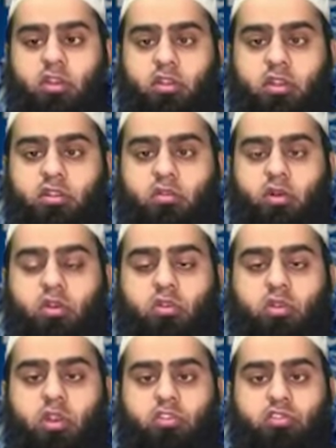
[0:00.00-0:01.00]
that
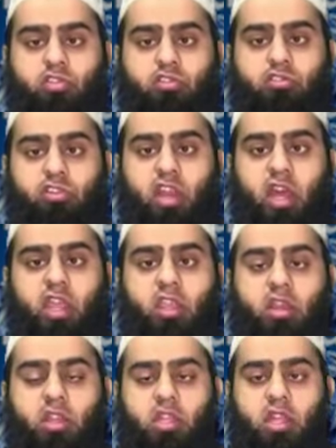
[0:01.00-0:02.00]
tawakkul is to rely
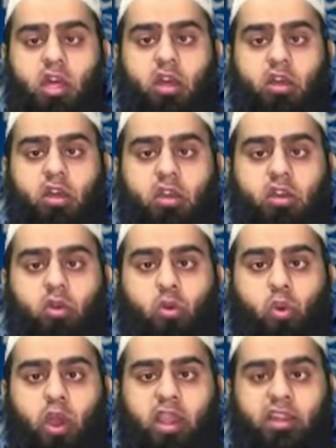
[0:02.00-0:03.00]
on Allah
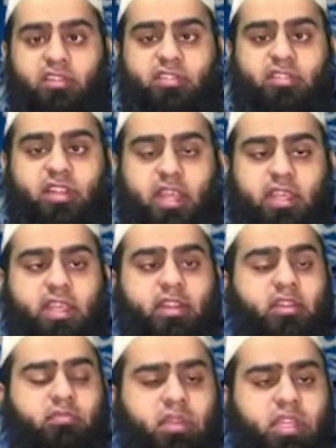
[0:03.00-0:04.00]
whilst taking
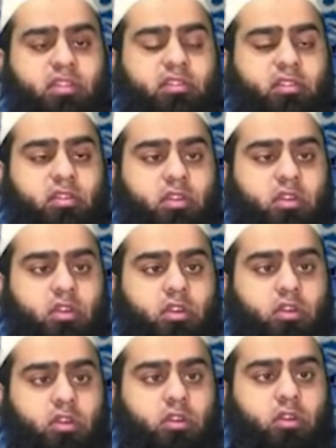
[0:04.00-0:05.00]
the means,
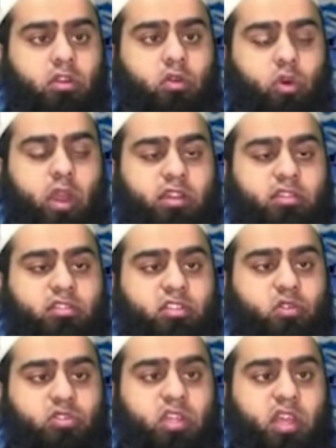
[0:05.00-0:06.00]
whilst
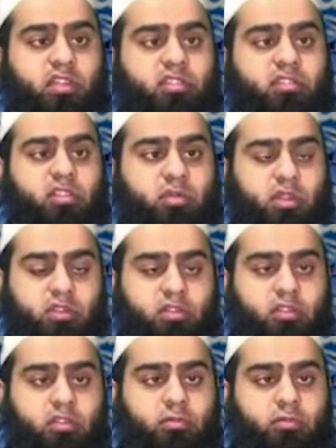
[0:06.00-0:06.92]
utilizing the means.